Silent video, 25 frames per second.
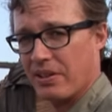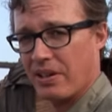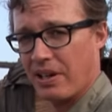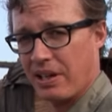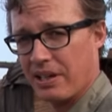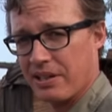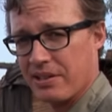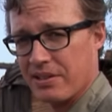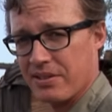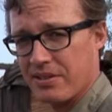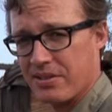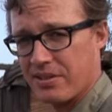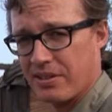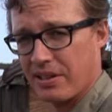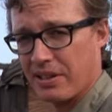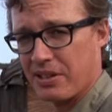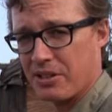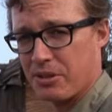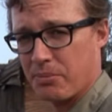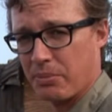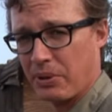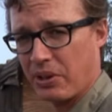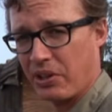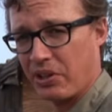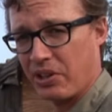United
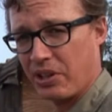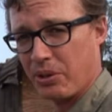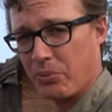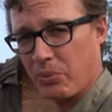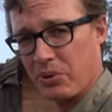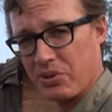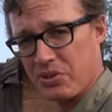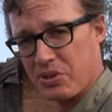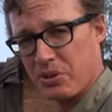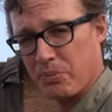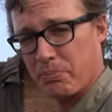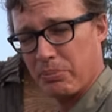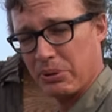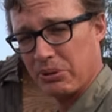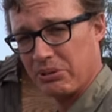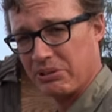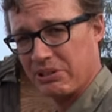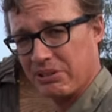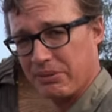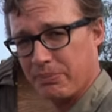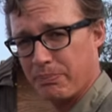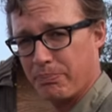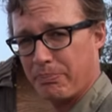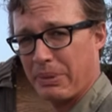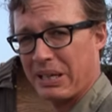States because she wants to build
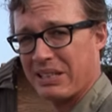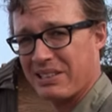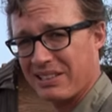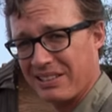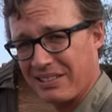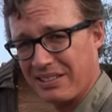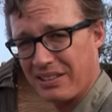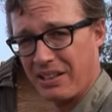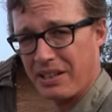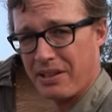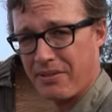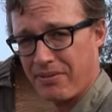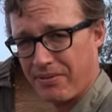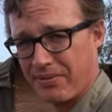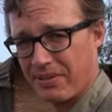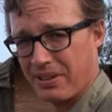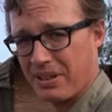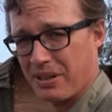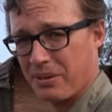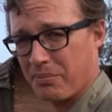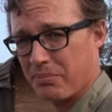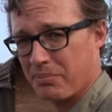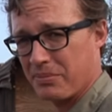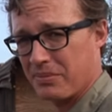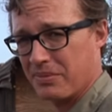a better life for
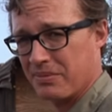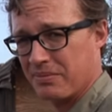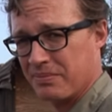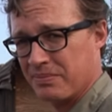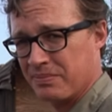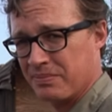him.